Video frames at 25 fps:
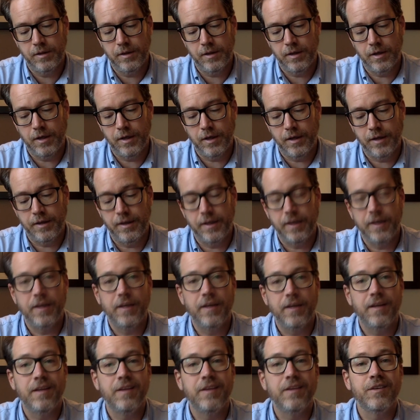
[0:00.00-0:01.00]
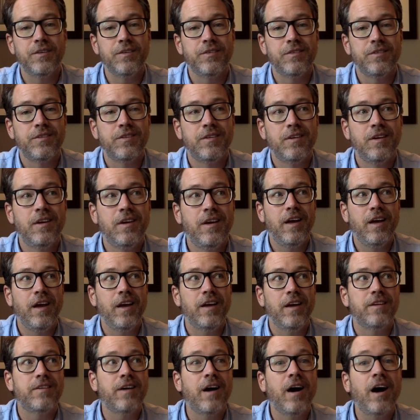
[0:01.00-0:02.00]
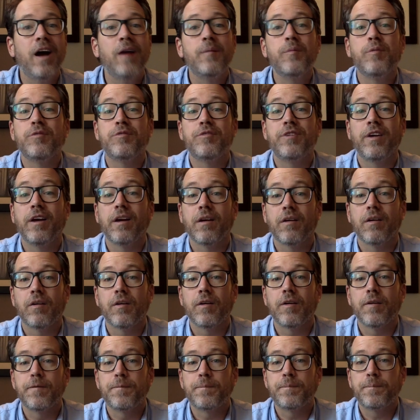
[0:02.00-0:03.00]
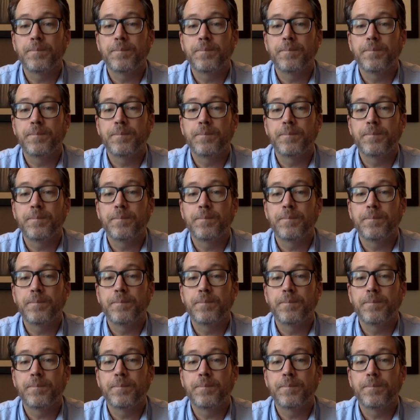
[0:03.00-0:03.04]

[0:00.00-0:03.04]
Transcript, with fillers: Uh, that it is a time of terror